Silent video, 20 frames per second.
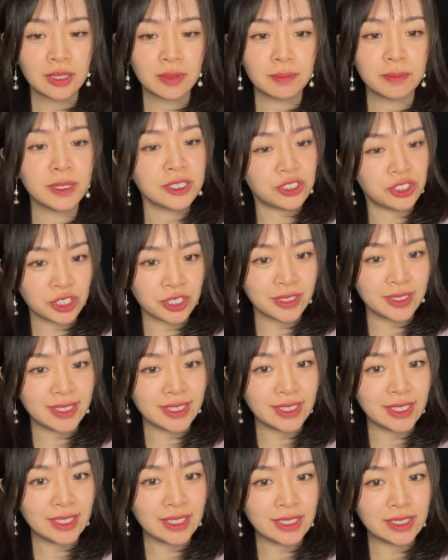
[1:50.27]

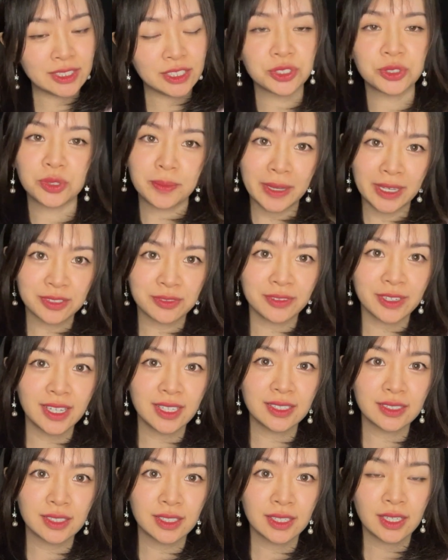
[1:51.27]
Midjourney is your best
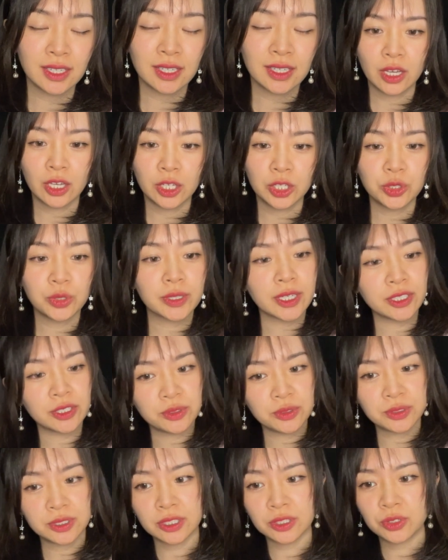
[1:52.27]
friend. You can
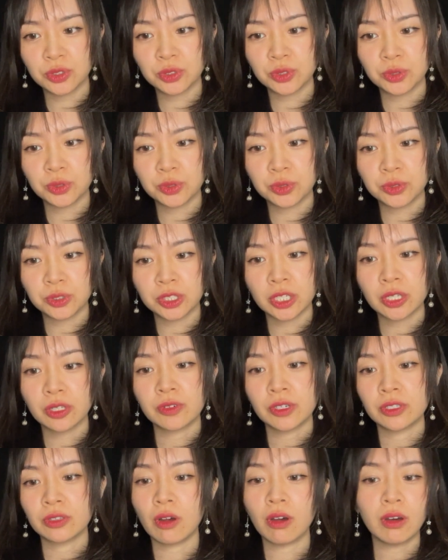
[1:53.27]
use it to
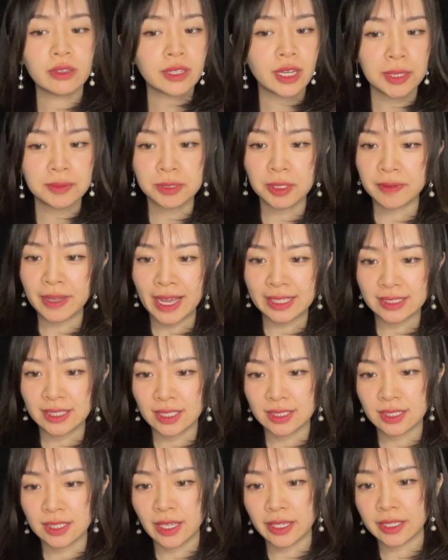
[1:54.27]
generate all types of
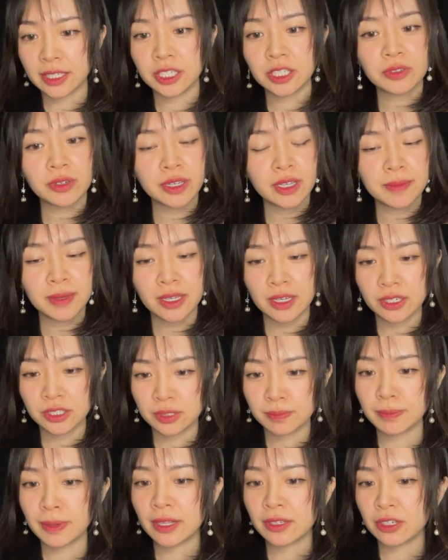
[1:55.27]
assets like hero image,
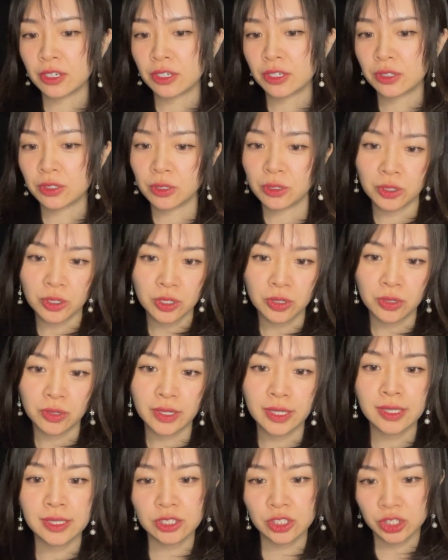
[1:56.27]
banner, logo,
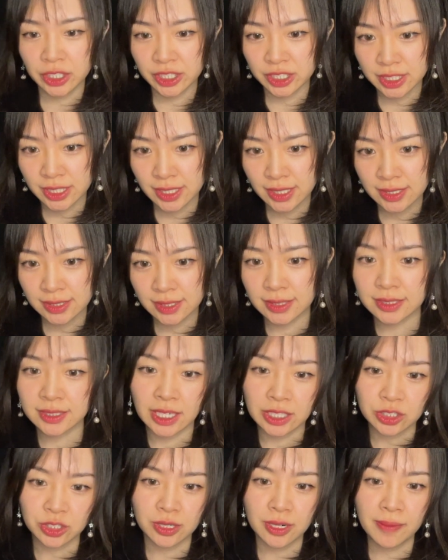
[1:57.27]
illustrations,
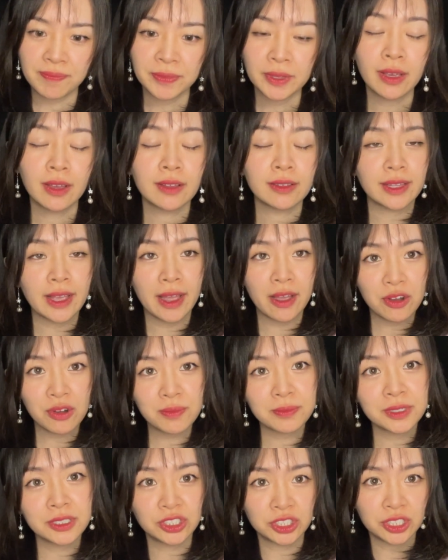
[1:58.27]
etc. Now,
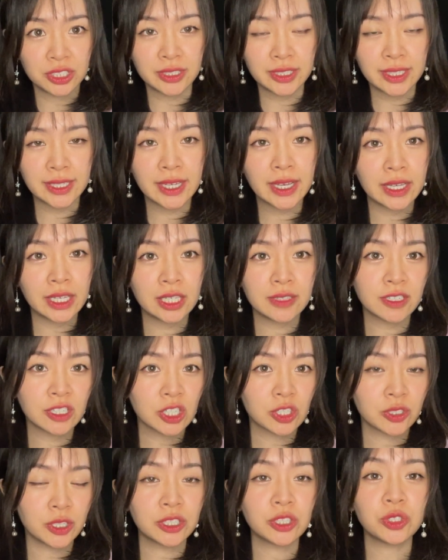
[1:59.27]
Midjourney can even
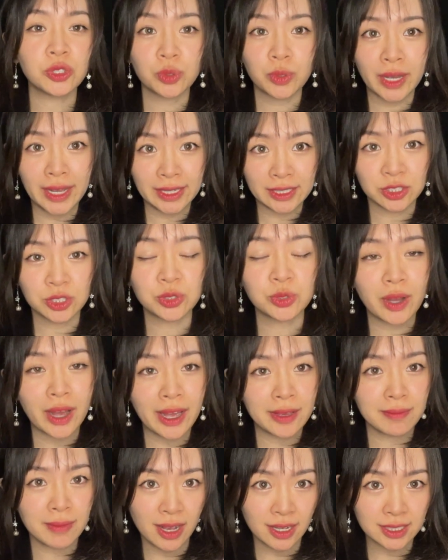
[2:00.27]
create UX UI
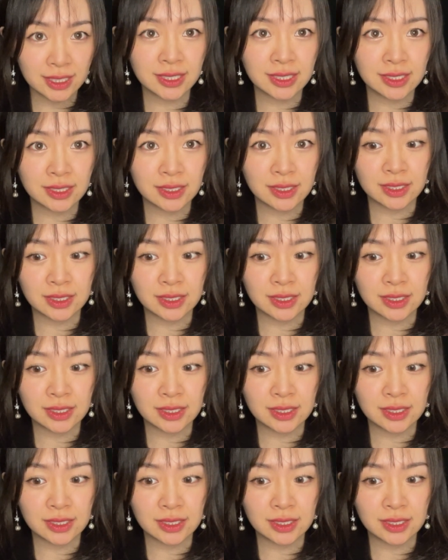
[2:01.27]
mocks.